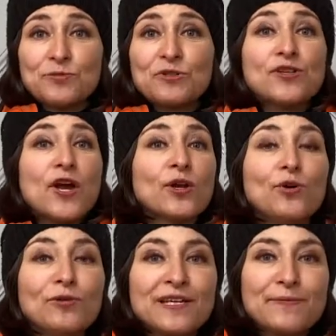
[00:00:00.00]
It was not
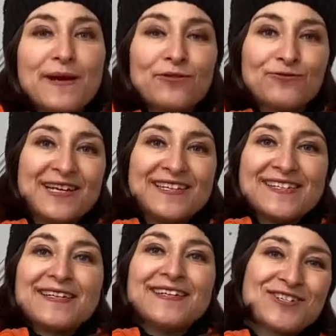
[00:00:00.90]
only about
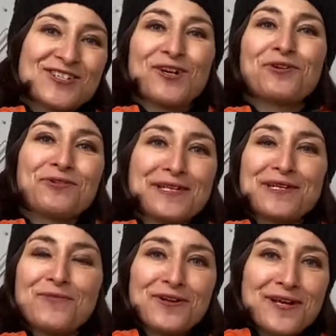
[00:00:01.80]
raising children
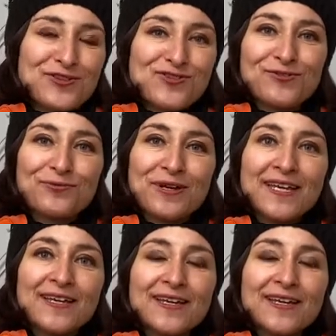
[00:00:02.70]
in a more natural way,